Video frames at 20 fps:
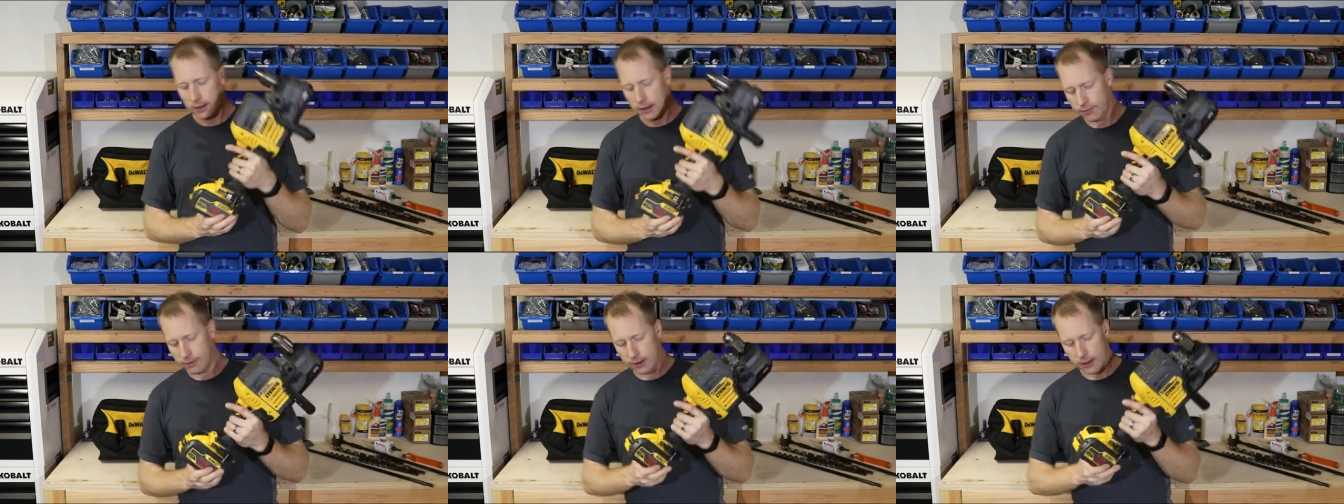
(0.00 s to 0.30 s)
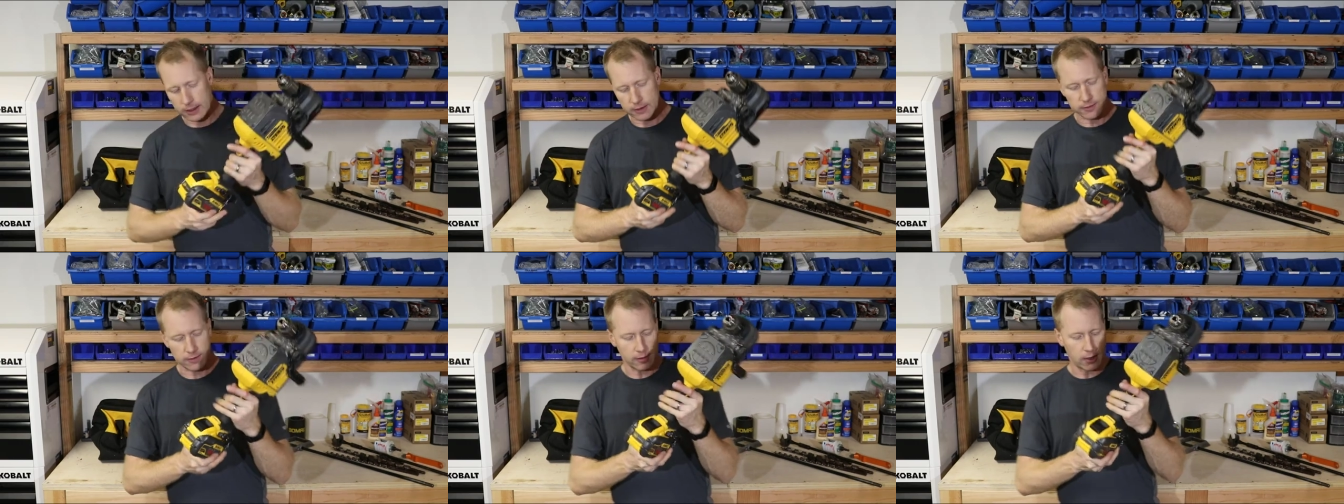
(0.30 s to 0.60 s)
if it
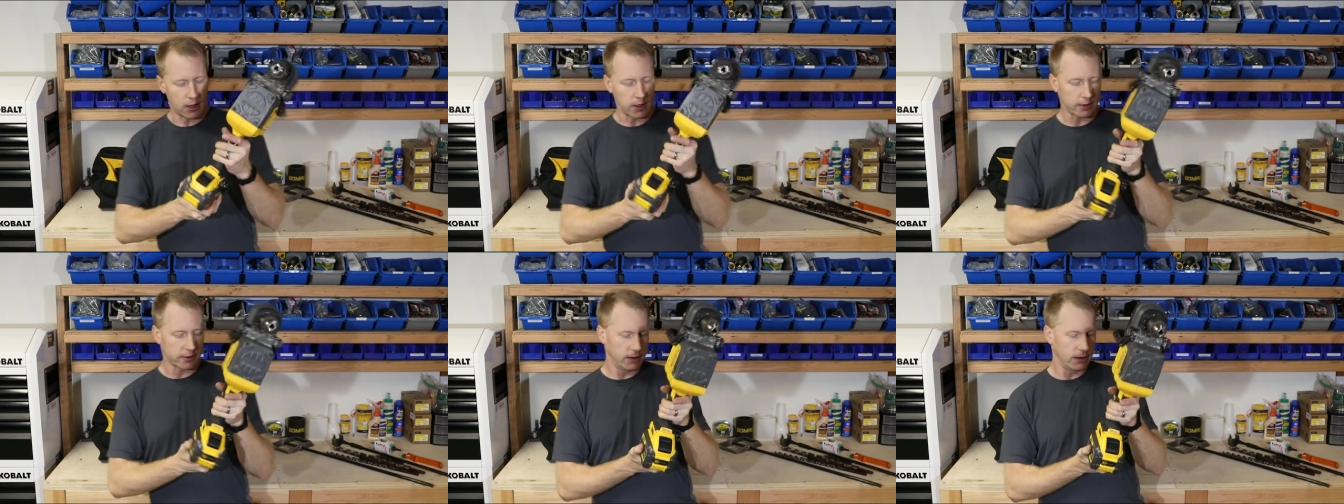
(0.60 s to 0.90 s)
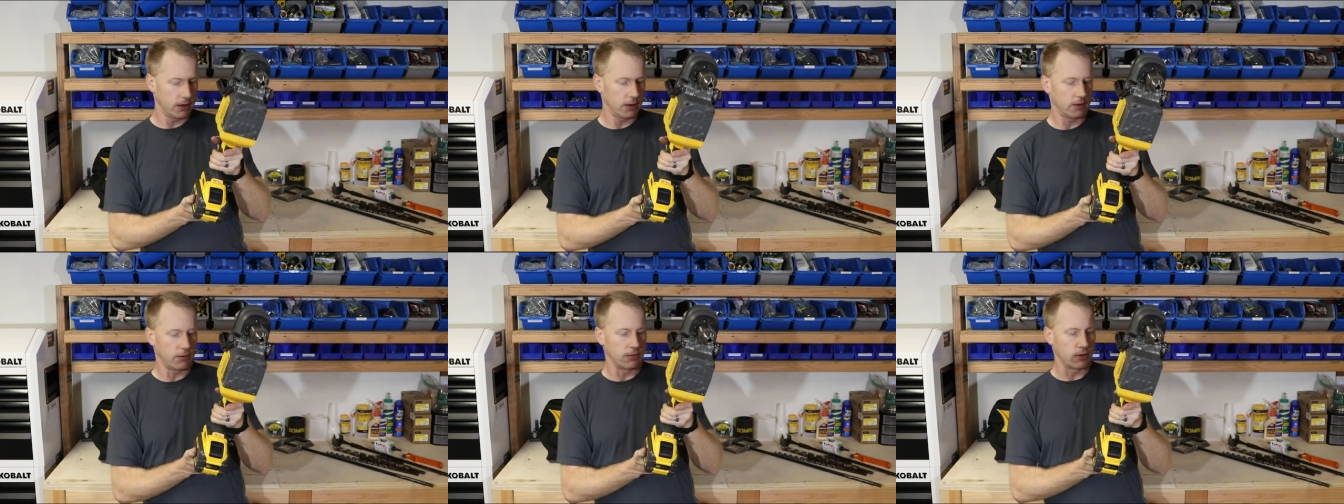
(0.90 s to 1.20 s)
gets knocked
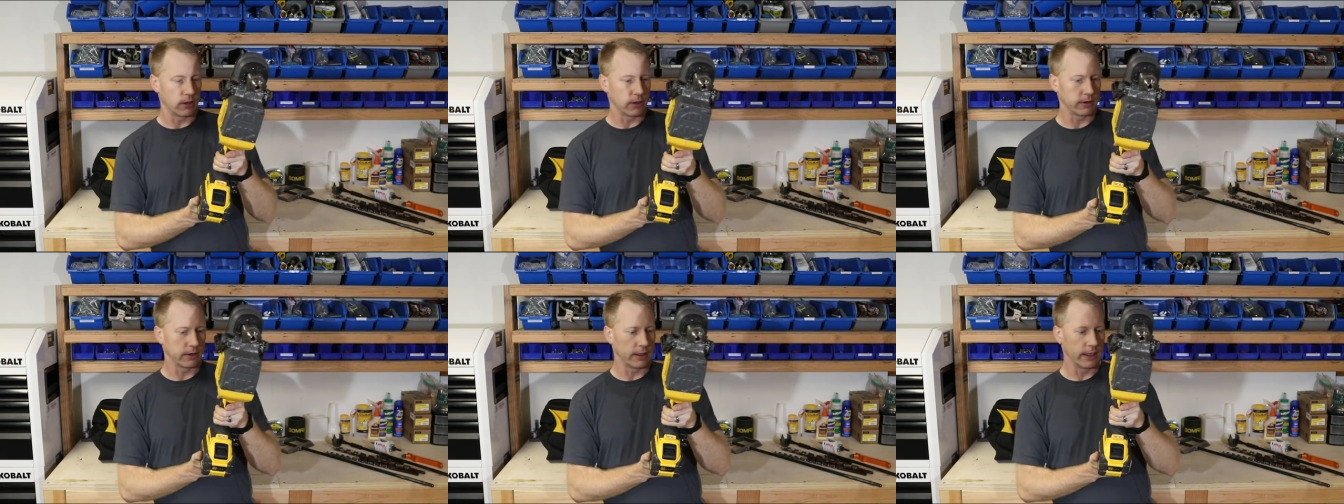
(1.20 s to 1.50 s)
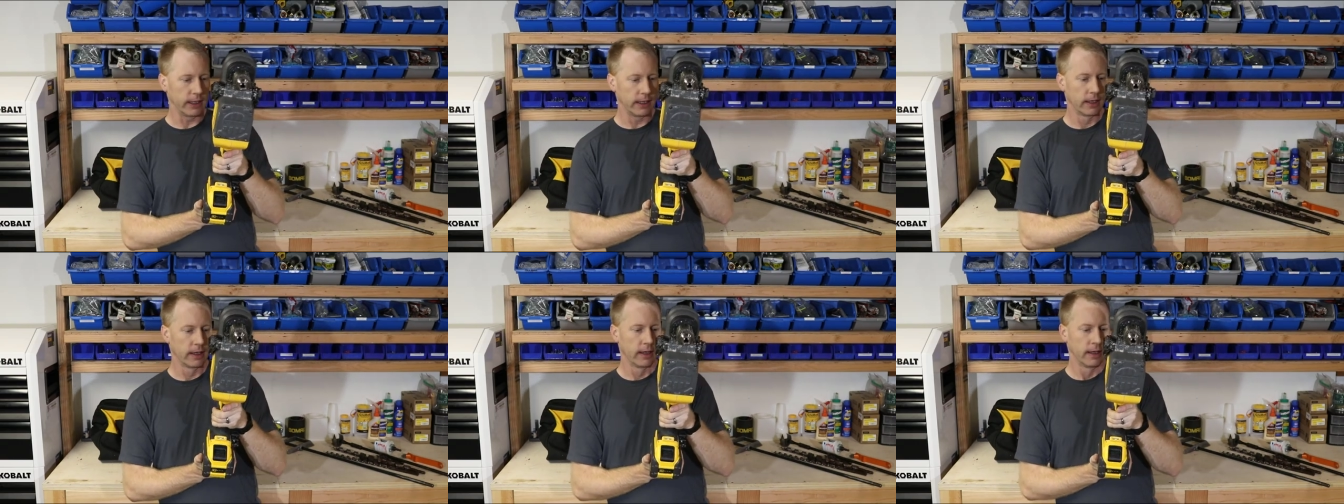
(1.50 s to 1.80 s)

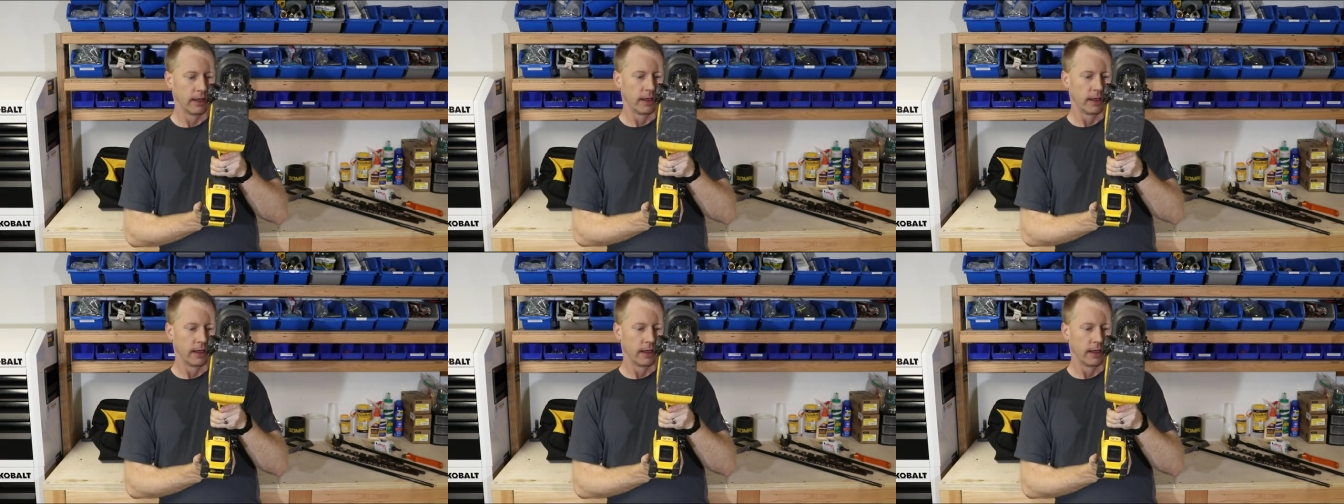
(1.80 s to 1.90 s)
inadvertently.